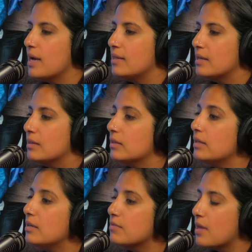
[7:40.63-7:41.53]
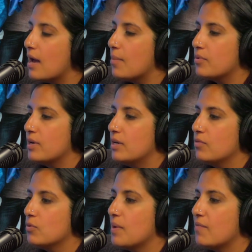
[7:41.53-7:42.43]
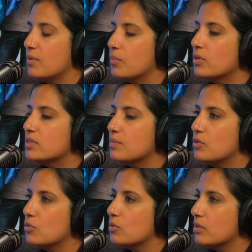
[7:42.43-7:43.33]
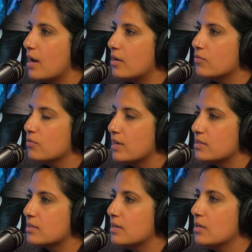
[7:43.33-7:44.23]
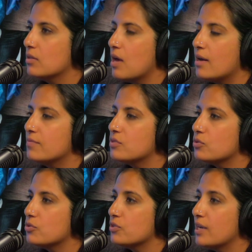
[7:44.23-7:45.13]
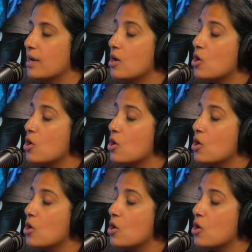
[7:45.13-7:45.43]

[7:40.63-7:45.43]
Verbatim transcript: and then leave the operating room having put someone through a lot of risk and a lot of surgery